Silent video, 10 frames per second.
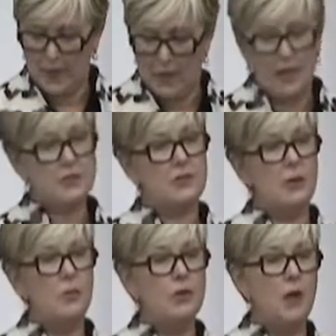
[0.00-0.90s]
as
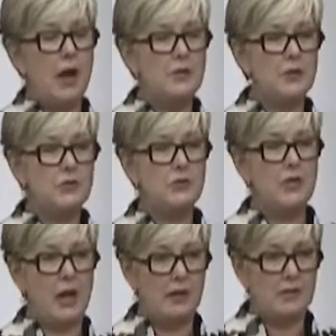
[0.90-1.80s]
someone who
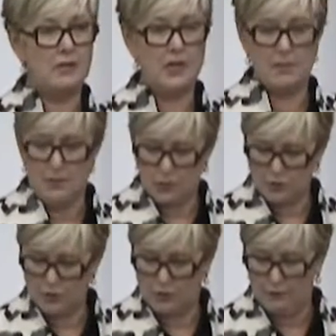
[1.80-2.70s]
understands the
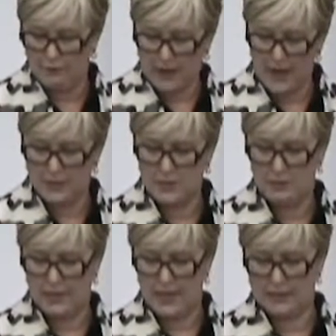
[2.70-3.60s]
emotional value
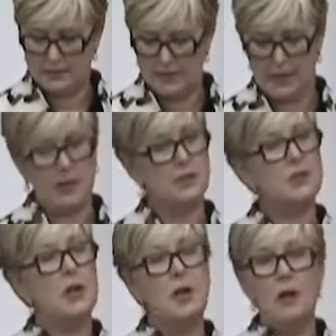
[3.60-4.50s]
land
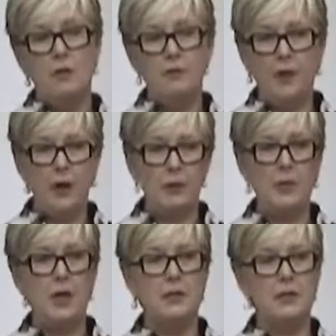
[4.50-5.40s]
has far
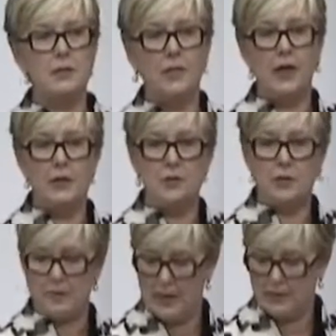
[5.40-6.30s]
beyond its value
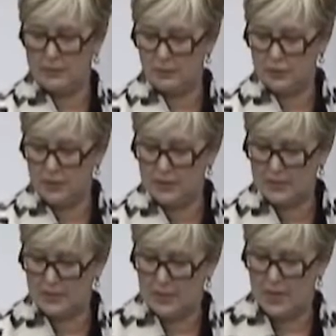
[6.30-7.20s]
on a balance
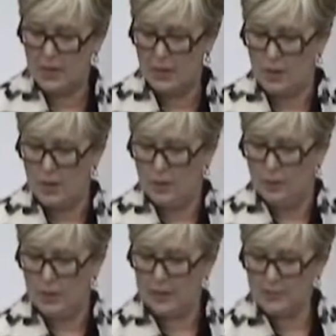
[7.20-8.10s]
sheet.
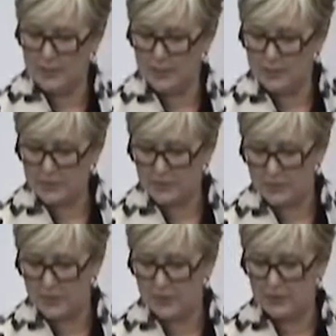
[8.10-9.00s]
What I'm saying, Mr.
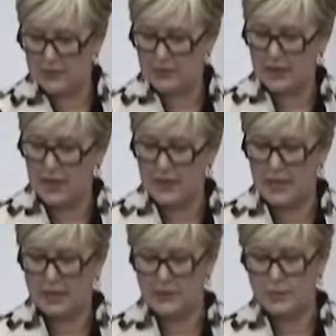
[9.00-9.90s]
Speaker, is that I
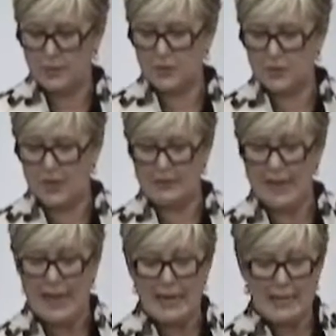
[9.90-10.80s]
care as much as
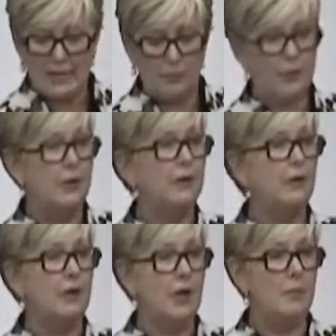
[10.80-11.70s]
any
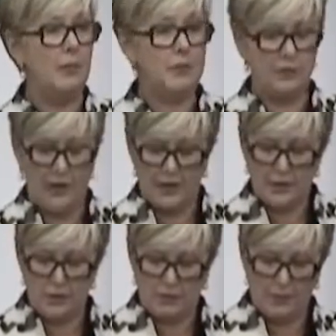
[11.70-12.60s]
Albertan about the
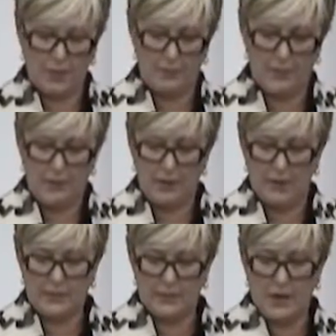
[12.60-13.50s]
value of property
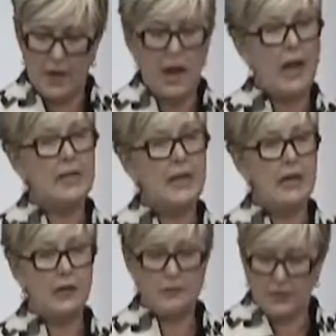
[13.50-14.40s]
rights. I
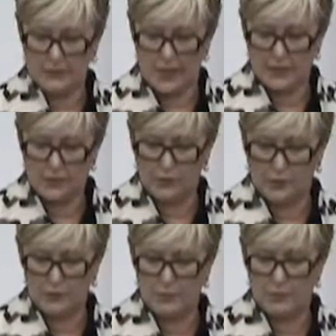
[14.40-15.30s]
care that
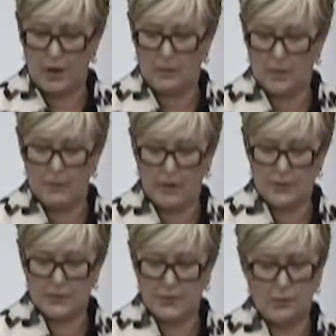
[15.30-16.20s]
landowners and property
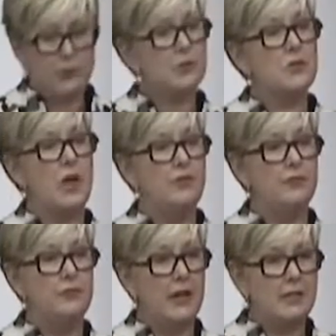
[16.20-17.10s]
rights holders have
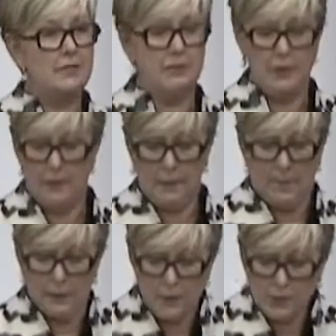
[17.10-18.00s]
effective
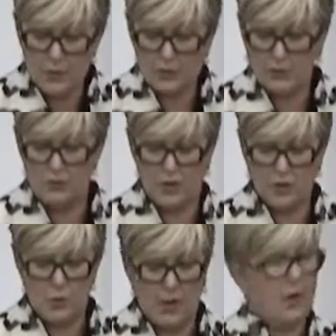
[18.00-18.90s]
notice,
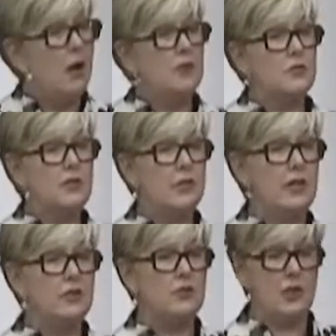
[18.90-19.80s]
genuine
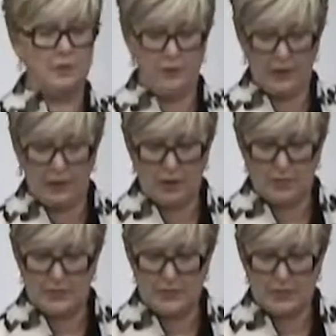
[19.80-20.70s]
consultation, and fair
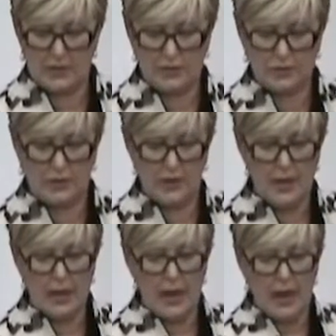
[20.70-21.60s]
compensation.
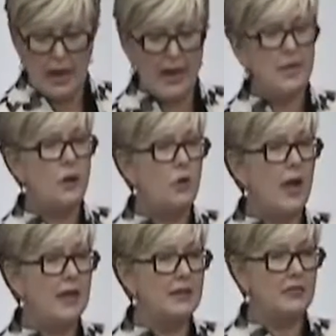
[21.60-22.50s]
I know
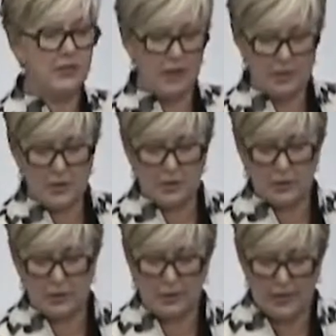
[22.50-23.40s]
at a
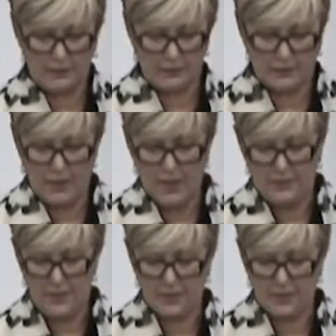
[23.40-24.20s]
cellular level that